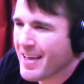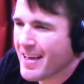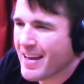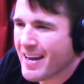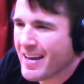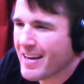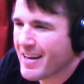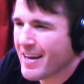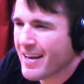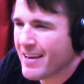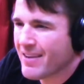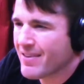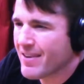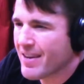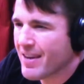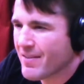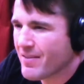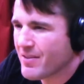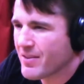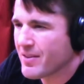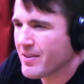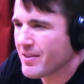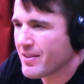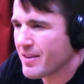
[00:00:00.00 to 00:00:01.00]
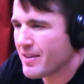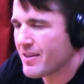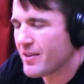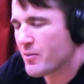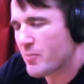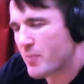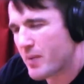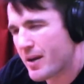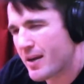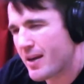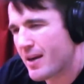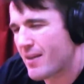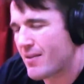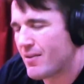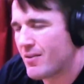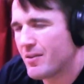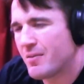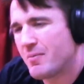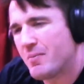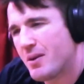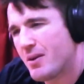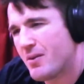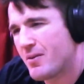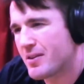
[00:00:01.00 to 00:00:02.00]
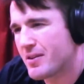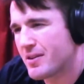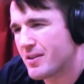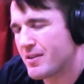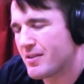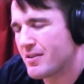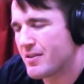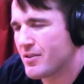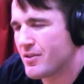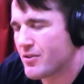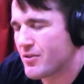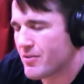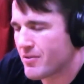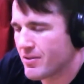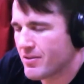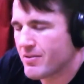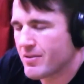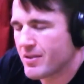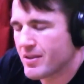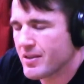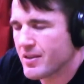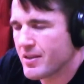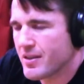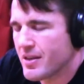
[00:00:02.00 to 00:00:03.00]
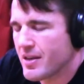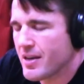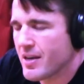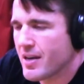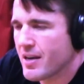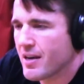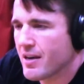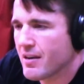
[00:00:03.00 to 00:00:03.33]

I don't have all the details. But I got a hold of Mo. I said, is this true? He said, yeah.